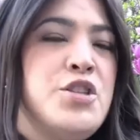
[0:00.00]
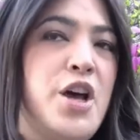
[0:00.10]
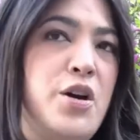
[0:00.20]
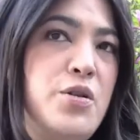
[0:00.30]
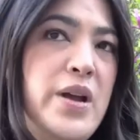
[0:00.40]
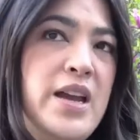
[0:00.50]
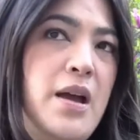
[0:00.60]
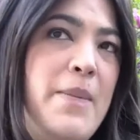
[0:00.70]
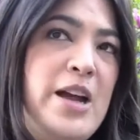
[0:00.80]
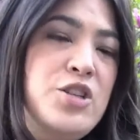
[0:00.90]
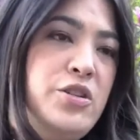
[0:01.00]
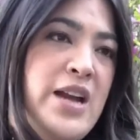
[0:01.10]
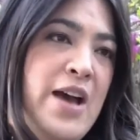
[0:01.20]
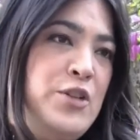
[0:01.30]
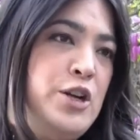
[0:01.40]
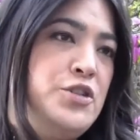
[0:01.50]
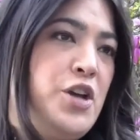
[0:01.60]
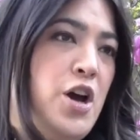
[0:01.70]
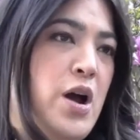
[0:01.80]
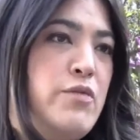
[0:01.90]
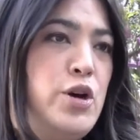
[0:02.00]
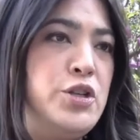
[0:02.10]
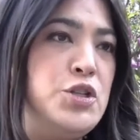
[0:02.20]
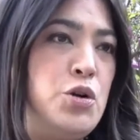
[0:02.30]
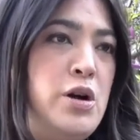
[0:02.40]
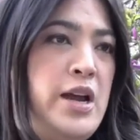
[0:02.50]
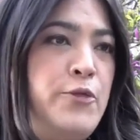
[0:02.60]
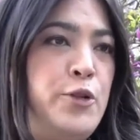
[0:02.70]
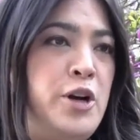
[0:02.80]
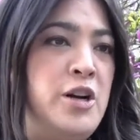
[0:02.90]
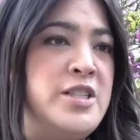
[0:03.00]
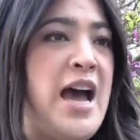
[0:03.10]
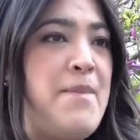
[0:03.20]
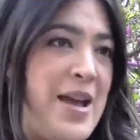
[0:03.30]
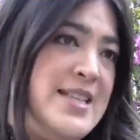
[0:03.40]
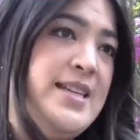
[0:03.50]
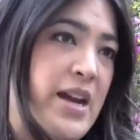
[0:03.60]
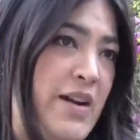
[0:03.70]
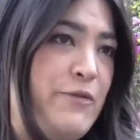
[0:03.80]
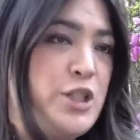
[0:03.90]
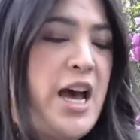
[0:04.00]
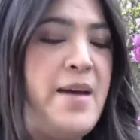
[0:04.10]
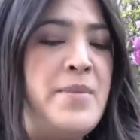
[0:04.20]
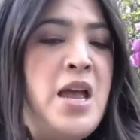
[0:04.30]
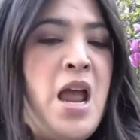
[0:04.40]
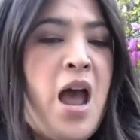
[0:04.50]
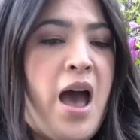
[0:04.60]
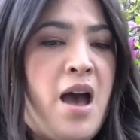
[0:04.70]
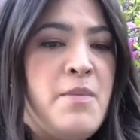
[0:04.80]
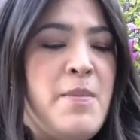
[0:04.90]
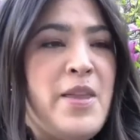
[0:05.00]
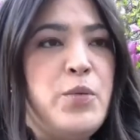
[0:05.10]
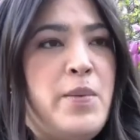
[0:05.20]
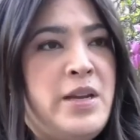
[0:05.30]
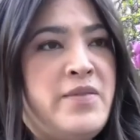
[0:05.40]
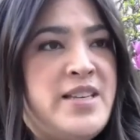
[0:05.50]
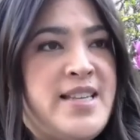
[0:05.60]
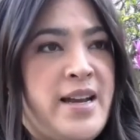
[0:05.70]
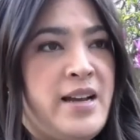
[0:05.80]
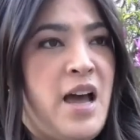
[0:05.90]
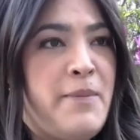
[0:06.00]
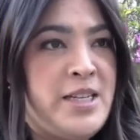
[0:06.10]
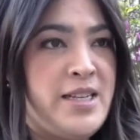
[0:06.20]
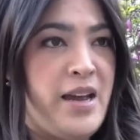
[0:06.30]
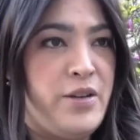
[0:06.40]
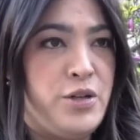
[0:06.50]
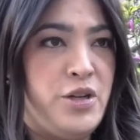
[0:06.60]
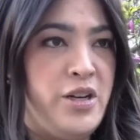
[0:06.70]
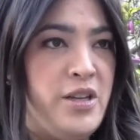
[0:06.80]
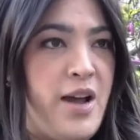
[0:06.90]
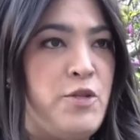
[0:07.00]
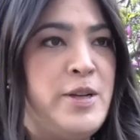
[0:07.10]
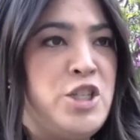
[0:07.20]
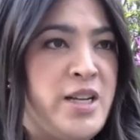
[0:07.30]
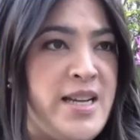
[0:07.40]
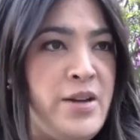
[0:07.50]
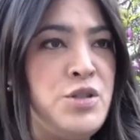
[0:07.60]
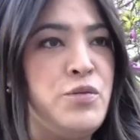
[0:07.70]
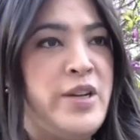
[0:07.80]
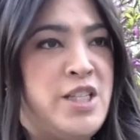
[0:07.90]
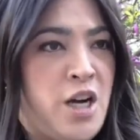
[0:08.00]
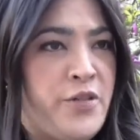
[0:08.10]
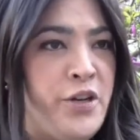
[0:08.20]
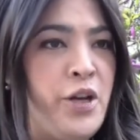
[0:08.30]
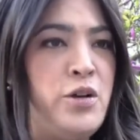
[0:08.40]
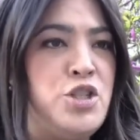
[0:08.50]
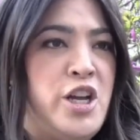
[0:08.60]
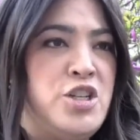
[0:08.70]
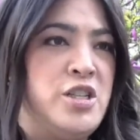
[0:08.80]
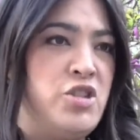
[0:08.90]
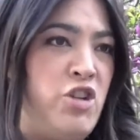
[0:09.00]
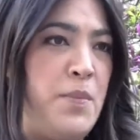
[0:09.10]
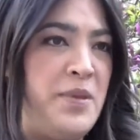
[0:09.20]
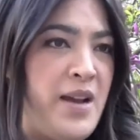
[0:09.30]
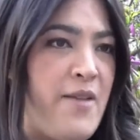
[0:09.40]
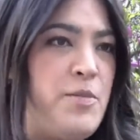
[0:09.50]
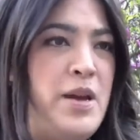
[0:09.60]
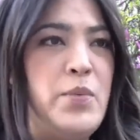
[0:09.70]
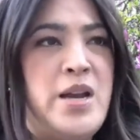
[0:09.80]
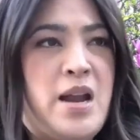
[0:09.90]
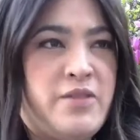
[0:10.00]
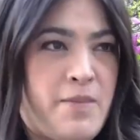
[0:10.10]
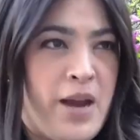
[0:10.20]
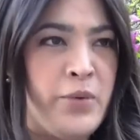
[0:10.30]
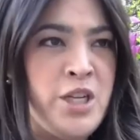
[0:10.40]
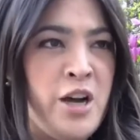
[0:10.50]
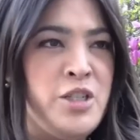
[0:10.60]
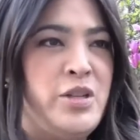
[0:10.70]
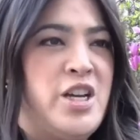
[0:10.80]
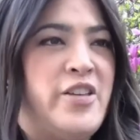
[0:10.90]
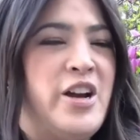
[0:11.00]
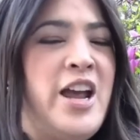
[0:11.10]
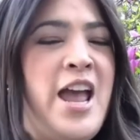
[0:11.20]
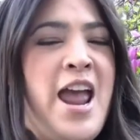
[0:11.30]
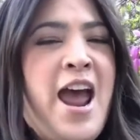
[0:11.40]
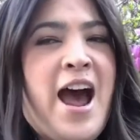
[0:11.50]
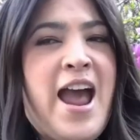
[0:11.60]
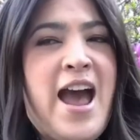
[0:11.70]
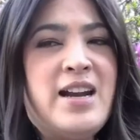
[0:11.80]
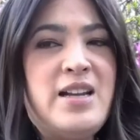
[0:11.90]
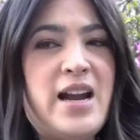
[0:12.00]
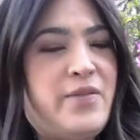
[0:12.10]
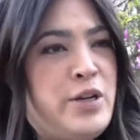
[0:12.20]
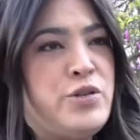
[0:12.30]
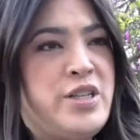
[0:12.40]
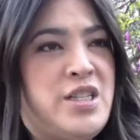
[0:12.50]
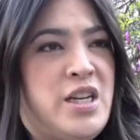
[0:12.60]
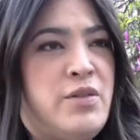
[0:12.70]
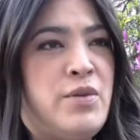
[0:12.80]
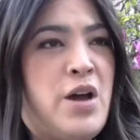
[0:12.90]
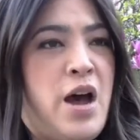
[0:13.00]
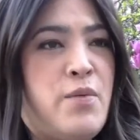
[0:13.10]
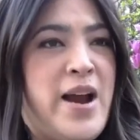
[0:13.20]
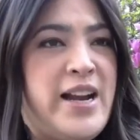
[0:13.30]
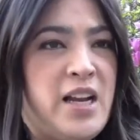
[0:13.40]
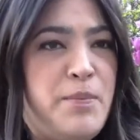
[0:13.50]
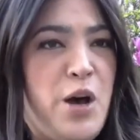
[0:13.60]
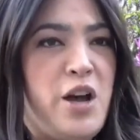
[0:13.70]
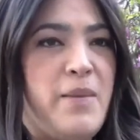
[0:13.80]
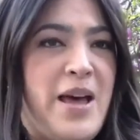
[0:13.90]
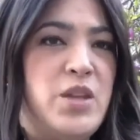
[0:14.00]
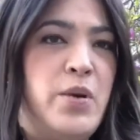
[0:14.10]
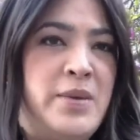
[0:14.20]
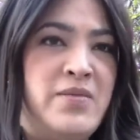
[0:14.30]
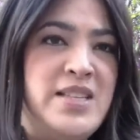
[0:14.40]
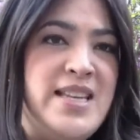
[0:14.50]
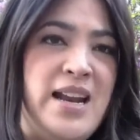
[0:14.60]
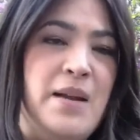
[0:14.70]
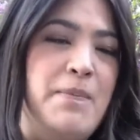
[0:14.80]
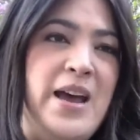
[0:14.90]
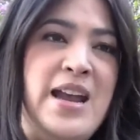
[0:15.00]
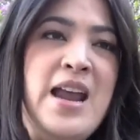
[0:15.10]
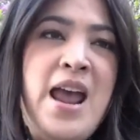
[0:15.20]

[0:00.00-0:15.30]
So about 2.5 years ago, I wrote a story for Time magazine. I write for Time about the women of the Senate coming together during the government shutdown to restart the negotiations tree up in the government when none of the men would talk to each other. I had a lot of interest in writing a book about the women of the Senate, but